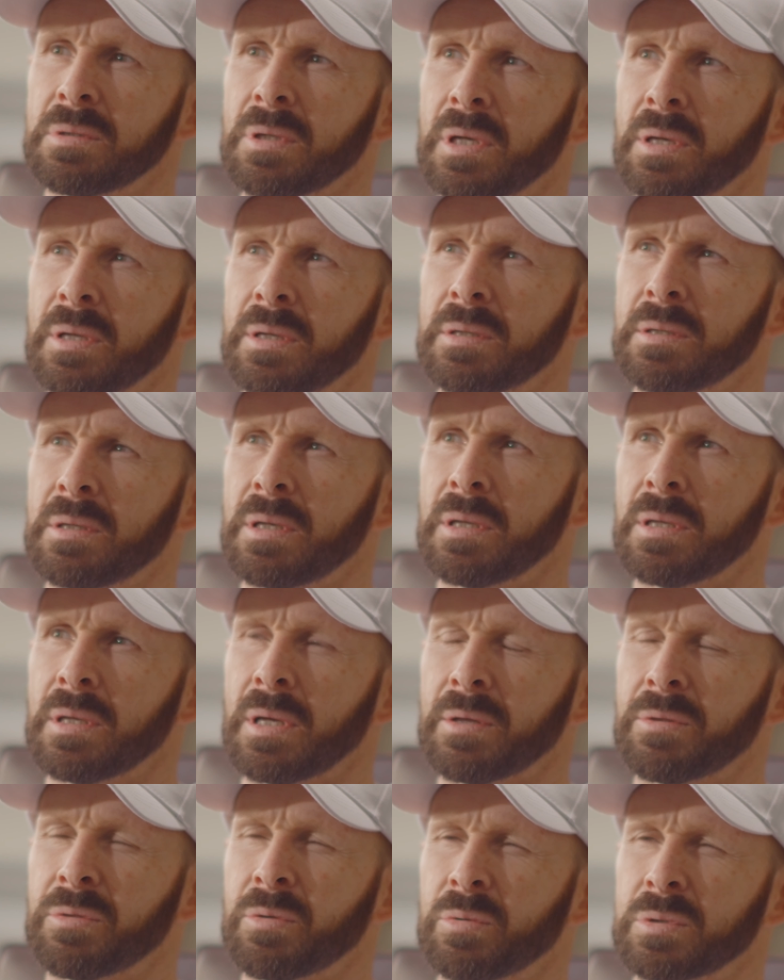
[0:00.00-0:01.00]
and
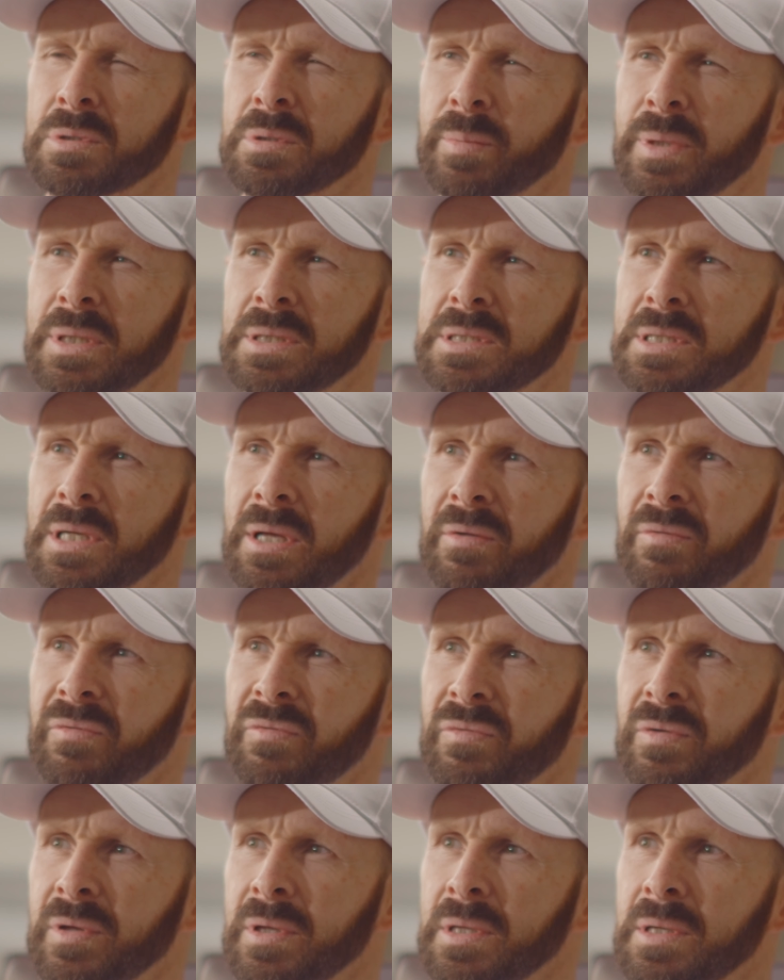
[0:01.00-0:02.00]
I thought to myself,
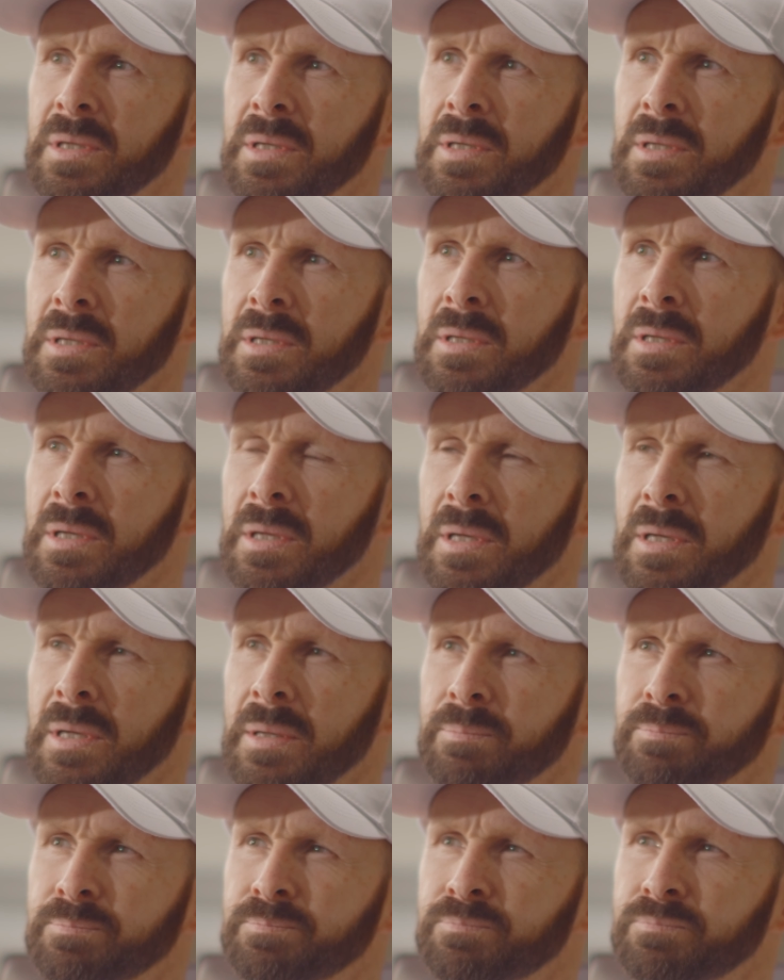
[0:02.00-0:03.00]

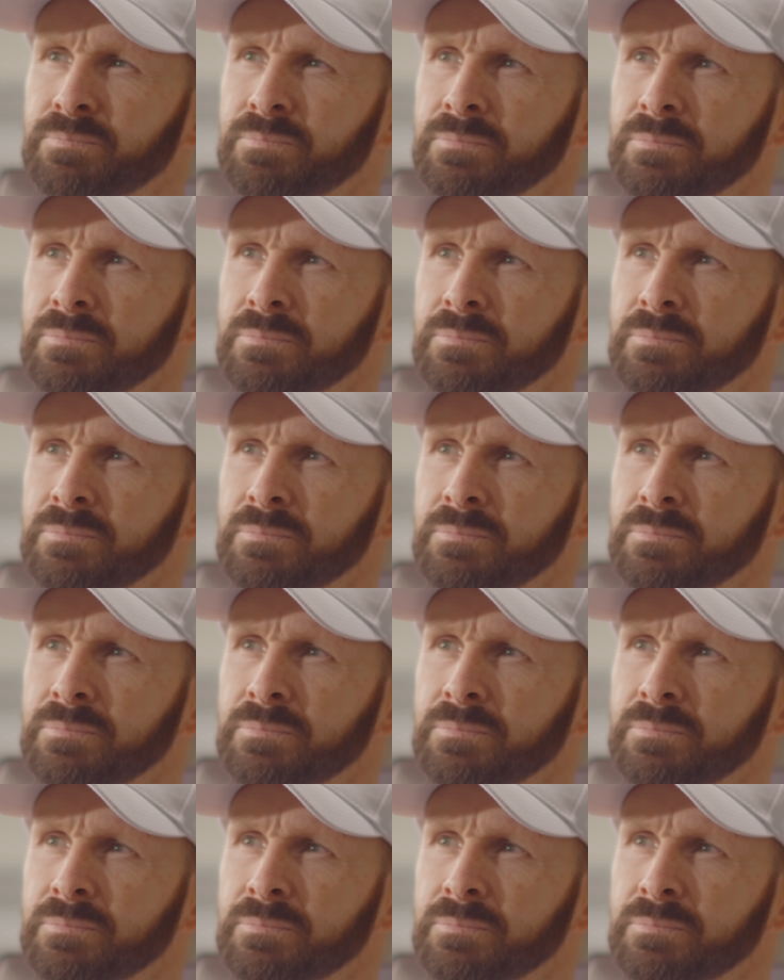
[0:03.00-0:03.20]
um,